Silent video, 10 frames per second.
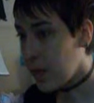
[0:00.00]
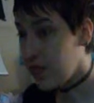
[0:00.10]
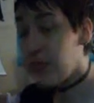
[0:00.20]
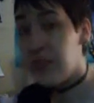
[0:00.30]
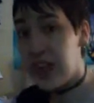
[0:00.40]

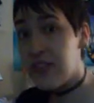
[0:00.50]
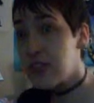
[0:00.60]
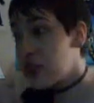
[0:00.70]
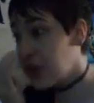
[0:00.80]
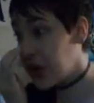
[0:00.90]
The flavor
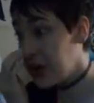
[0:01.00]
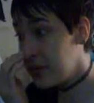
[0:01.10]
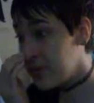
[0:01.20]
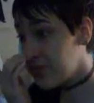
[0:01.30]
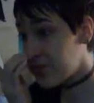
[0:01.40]
is good.
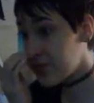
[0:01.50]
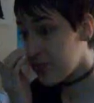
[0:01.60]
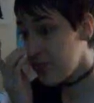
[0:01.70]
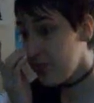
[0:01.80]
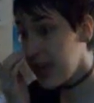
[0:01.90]

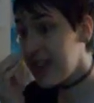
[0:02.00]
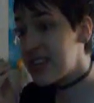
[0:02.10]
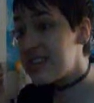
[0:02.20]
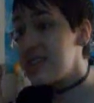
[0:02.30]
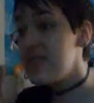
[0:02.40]
It
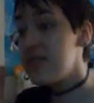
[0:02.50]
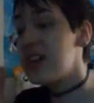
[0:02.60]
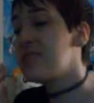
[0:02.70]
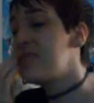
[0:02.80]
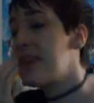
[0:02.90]
doesn't,
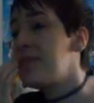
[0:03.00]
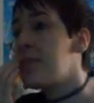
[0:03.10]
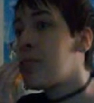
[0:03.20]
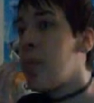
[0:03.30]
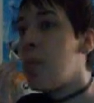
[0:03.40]
it's not
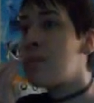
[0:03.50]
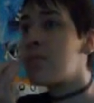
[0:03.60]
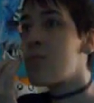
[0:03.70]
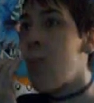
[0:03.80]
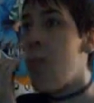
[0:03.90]

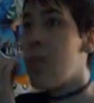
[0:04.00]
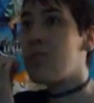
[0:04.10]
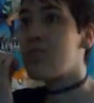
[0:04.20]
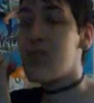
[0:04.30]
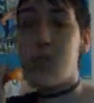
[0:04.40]

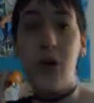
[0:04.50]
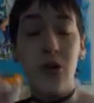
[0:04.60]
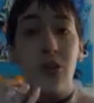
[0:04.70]
an